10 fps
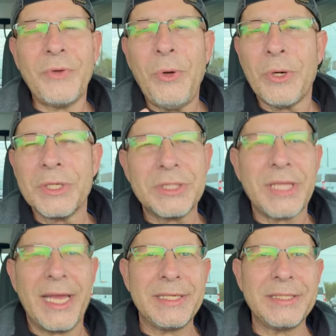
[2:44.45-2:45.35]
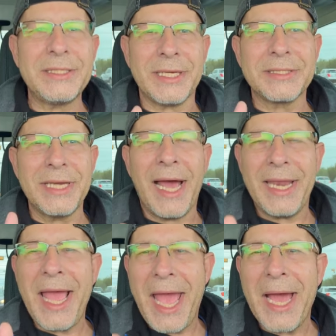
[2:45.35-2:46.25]
course, that does not
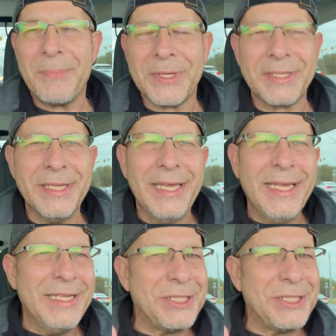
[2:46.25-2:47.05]
happen.